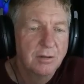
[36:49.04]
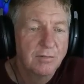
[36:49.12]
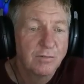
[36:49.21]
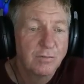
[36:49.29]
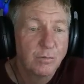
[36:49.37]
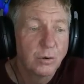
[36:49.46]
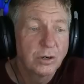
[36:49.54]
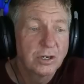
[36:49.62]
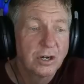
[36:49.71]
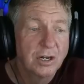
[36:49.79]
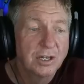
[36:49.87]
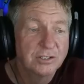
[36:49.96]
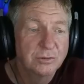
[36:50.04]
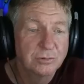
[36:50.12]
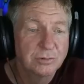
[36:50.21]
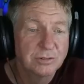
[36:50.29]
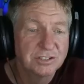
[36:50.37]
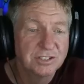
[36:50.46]
four
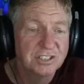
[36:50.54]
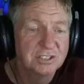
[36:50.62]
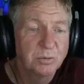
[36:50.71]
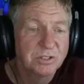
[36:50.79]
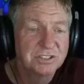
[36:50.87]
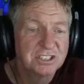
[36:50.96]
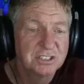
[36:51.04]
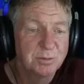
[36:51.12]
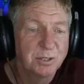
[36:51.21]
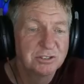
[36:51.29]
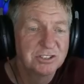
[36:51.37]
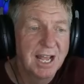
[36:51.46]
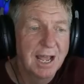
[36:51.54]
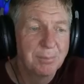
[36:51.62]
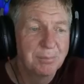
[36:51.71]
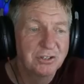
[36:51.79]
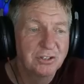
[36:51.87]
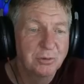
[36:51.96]
contours, and this wasn't supposed to
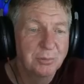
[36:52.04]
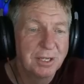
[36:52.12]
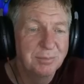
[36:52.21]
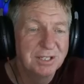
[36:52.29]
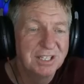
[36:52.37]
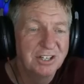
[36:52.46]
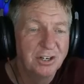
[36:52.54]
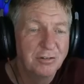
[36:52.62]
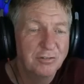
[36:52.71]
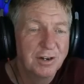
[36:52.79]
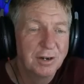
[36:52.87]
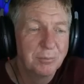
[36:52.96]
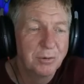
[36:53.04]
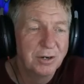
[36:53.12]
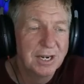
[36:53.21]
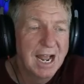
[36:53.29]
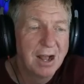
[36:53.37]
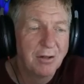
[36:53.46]
happen until maybe in November.
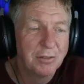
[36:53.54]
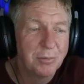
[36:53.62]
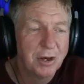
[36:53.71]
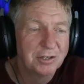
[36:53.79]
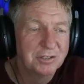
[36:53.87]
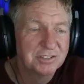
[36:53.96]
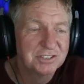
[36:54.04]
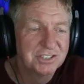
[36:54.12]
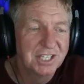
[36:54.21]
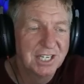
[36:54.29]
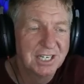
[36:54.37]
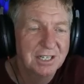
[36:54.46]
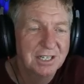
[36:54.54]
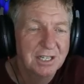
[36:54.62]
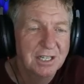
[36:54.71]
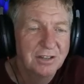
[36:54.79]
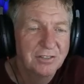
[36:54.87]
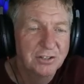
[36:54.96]
Now the model's saying
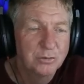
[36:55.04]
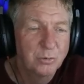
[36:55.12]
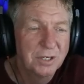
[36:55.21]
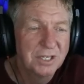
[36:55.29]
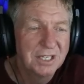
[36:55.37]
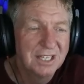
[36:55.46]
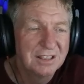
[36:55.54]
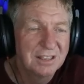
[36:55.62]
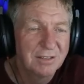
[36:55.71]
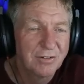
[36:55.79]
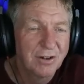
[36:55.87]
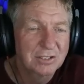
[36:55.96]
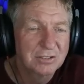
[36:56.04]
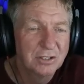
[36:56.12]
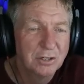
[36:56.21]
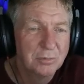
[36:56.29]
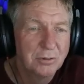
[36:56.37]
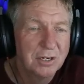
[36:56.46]
the 28th of
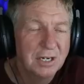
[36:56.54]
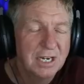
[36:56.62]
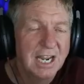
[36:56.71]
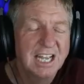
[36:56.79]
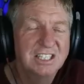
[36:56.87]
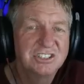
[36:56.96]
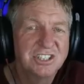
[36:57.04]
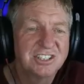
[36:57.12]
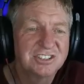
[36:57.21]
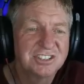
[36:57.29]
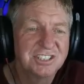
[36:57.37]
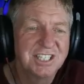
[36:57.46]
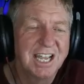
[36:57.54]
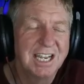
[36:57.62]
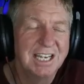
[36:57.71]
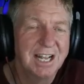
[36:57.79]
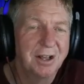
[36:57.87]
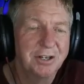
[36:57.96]
October. And just
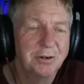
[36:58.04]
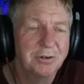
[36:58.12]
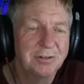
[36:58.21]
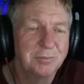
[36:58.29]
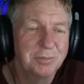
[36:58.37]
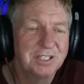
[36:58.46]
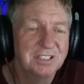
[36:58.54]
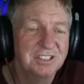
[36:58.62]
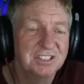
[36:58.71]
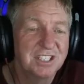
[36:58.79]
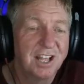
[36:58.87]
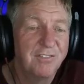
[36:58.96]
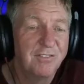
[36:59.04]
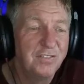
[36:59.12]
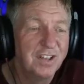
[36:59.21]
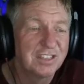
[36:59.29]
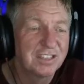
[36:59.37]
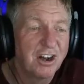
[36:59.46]
today, now I don't even believe this, a
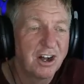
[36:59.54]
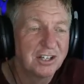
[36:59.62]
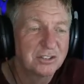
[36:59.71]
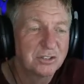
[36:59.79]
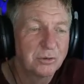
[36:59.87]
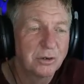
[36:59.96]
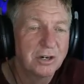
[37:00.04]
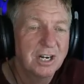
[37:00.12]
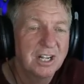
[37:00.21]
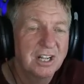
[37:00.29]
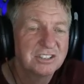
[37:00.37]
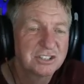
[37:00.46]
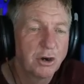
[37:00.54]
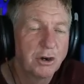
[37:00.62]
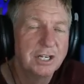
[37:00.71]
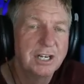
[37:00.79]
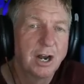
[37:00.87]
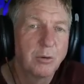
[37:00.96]
fifth contour
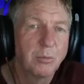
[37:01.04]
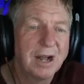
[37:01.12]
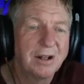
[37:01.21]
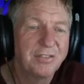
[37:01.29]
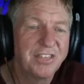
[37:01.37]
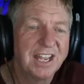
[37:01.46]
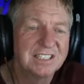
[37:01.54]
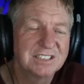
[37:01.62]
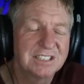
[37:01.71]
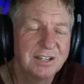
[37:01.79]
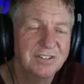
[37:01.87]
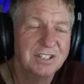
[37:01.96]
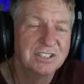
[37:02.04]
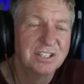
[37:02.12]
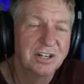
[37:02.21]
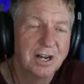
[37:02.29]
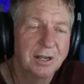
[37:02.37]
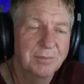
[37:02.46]
starting around Thanksgiving
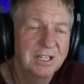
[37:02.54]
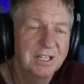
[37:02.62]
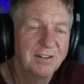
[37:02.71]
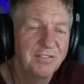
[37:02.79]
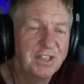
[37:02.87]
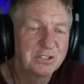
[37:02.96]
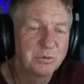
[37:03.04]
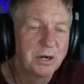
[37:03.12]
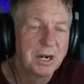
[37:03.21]
time. If this were to